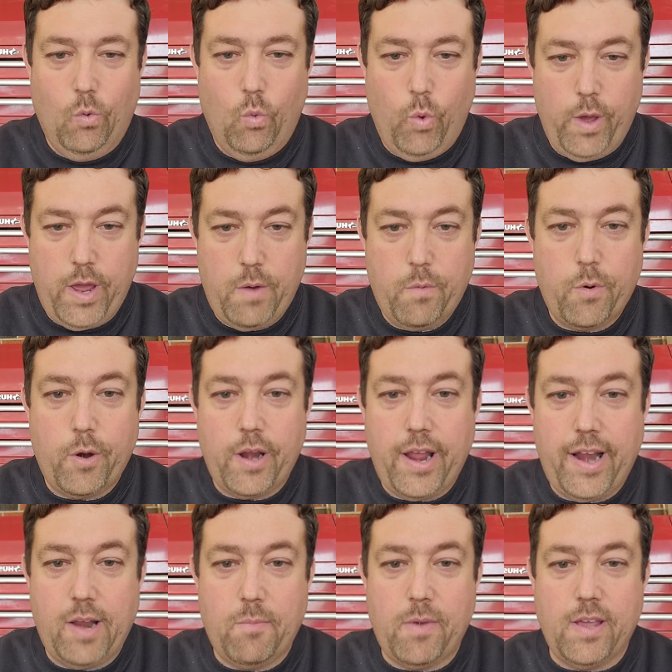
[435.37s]
We were
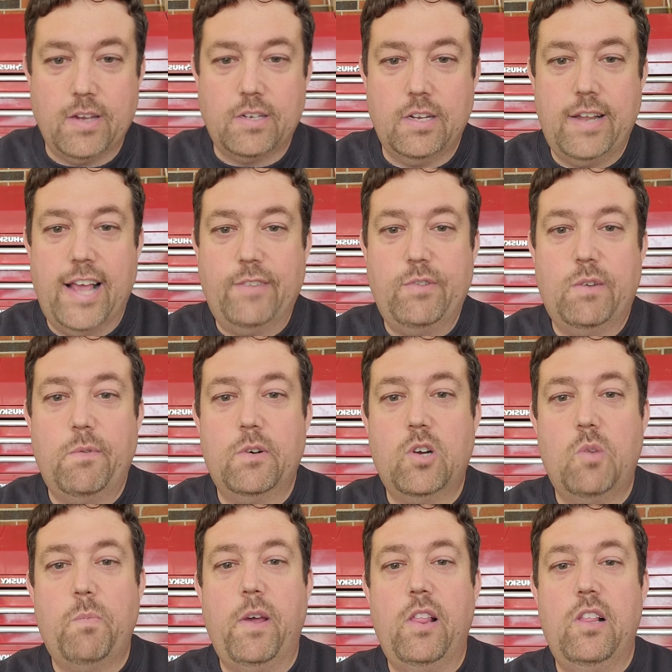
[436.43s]
enemies, and that's what we're
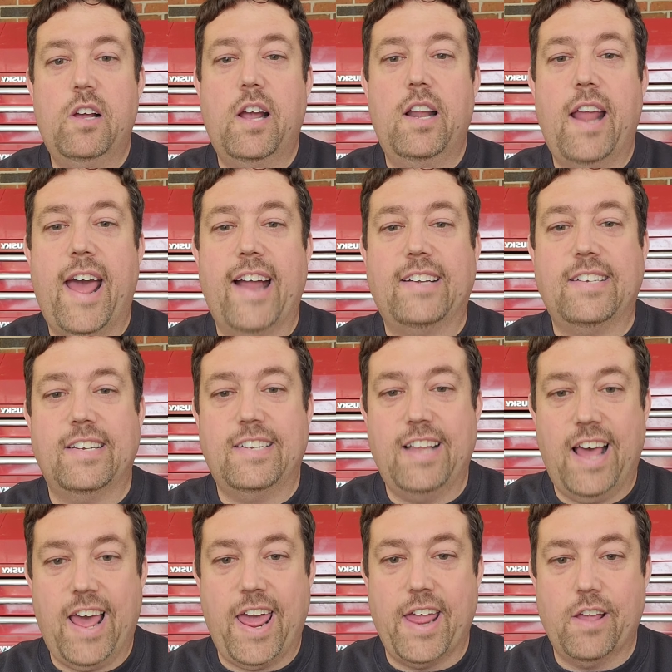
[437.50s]
going to be looking at
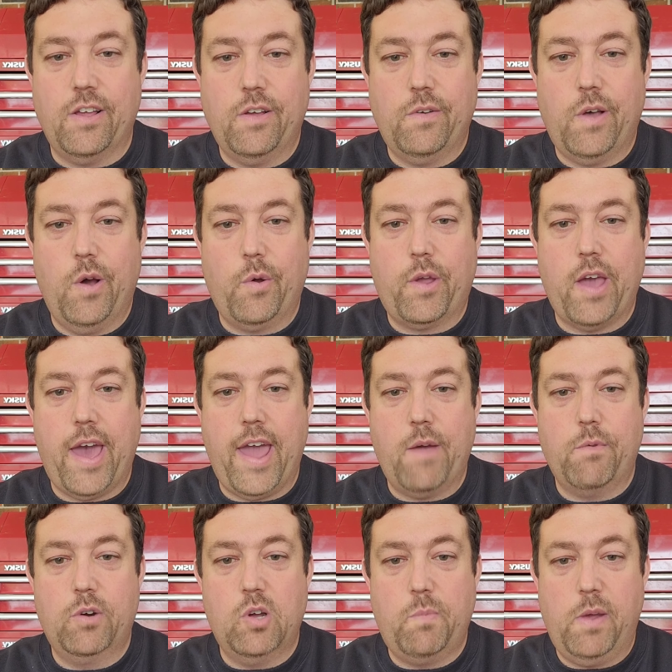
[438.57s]
today. Okay?
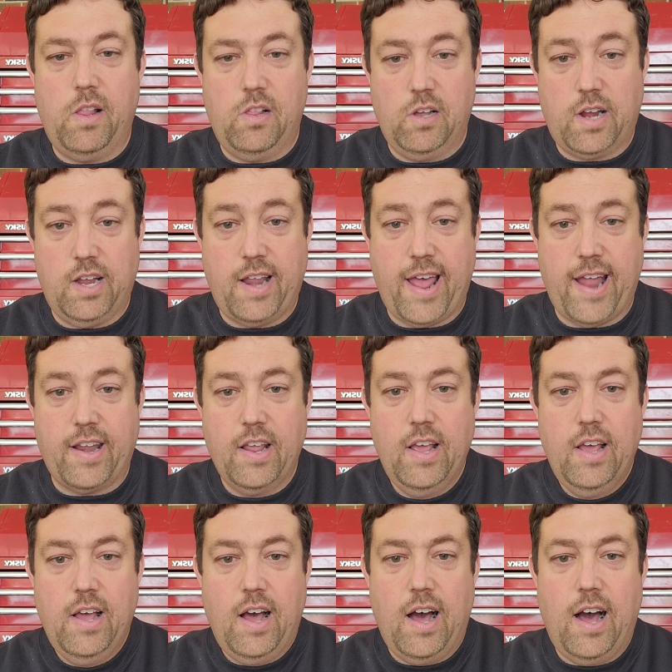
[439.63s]
We're going to be looking at
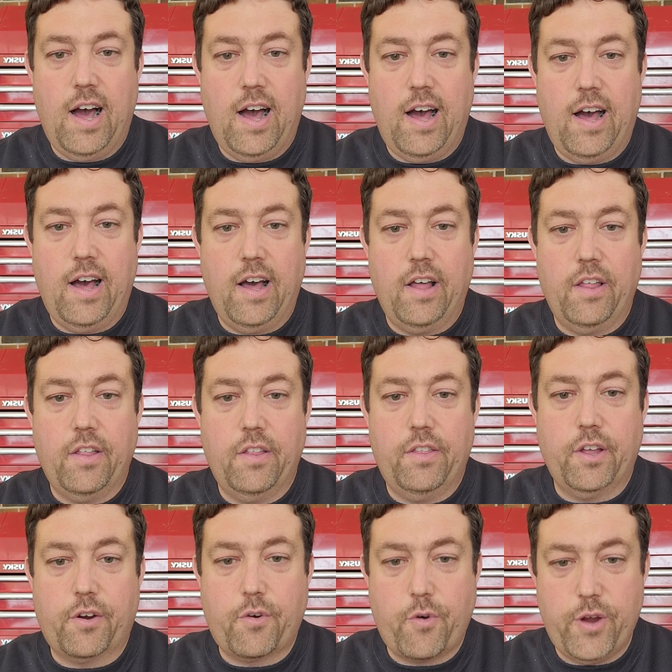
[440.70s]
uh,
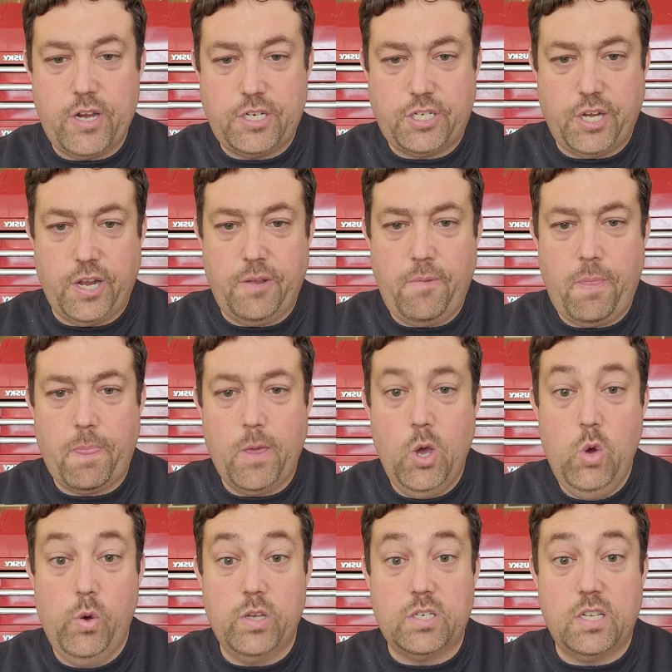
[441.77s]
the Christian
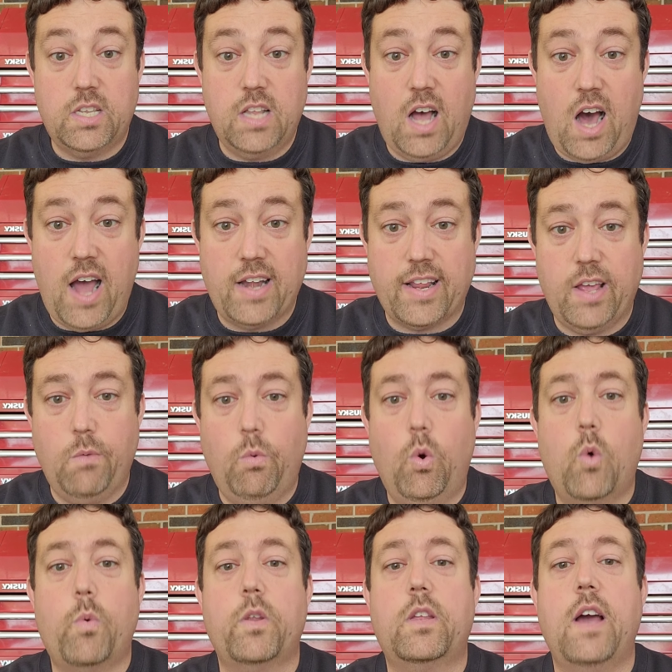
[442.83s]
who is not at
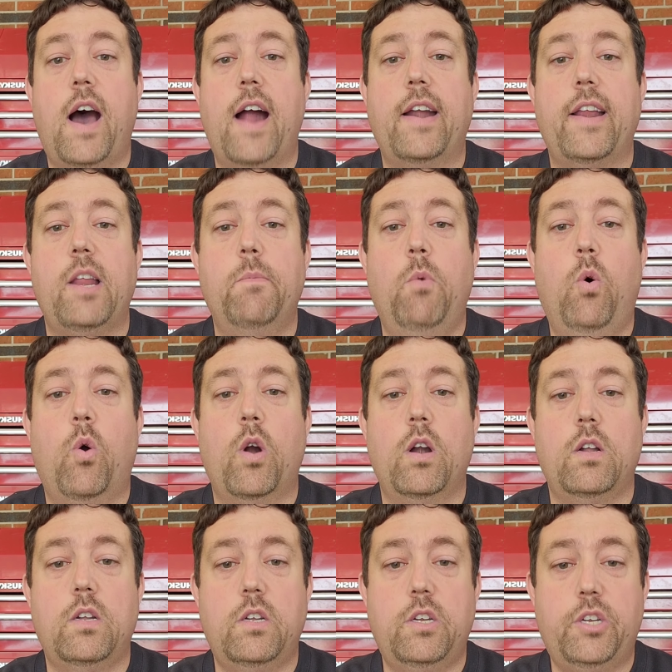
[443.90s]
war with God
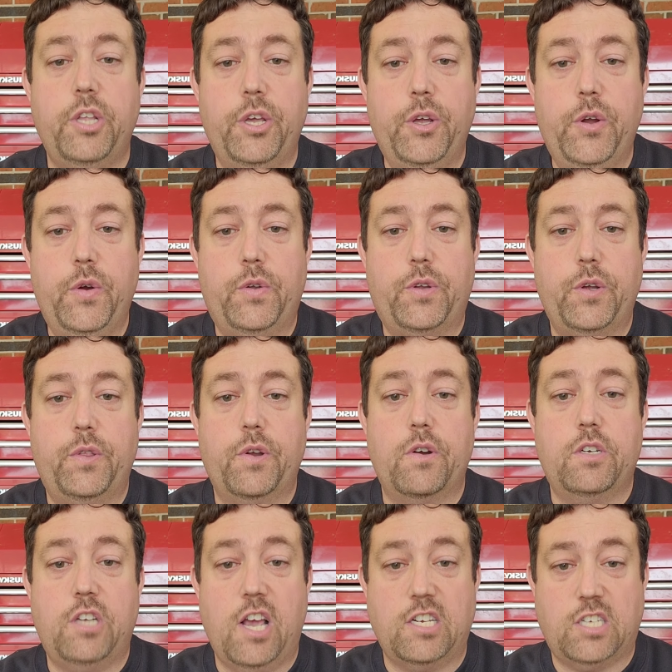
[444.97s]
anymore due to
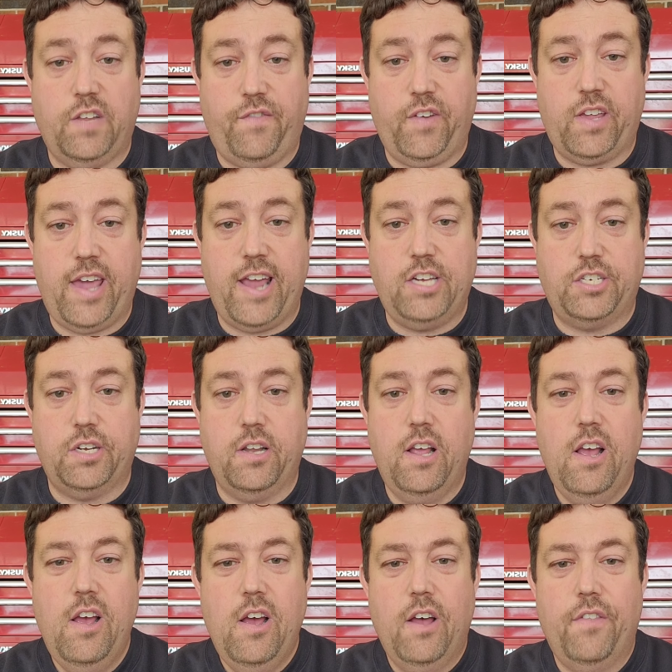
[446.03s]
their justification,
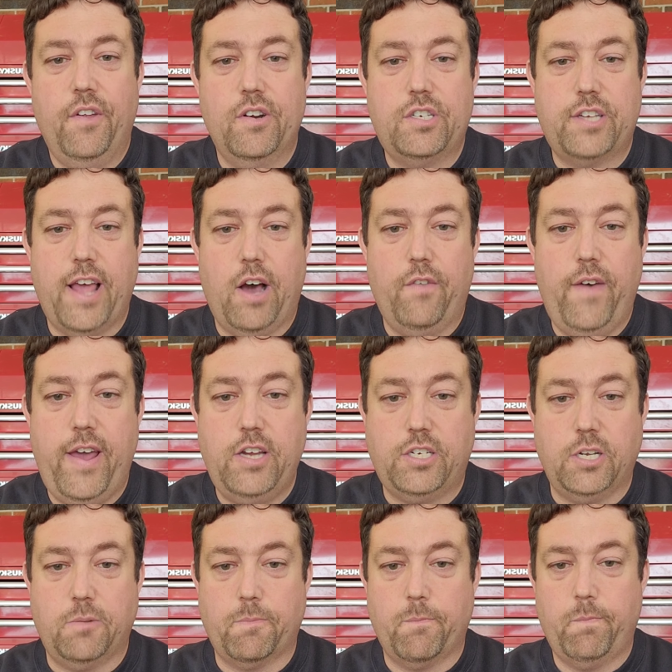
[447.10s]
their
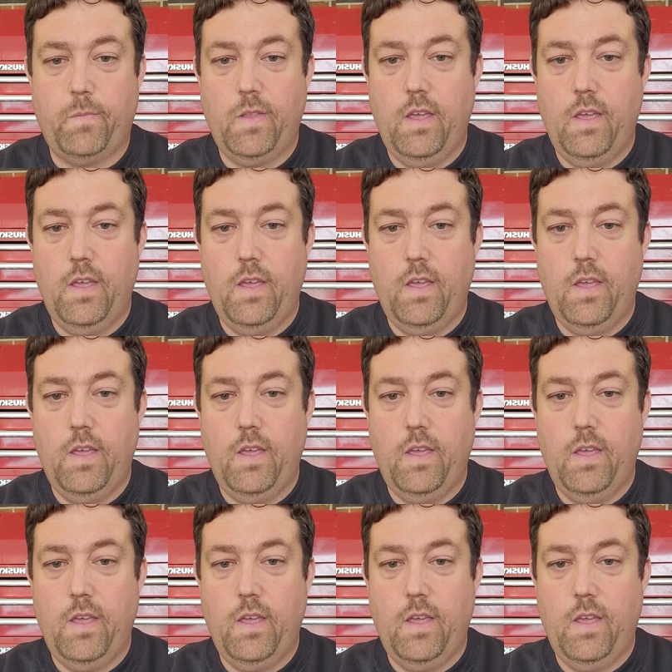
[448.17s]
salvation.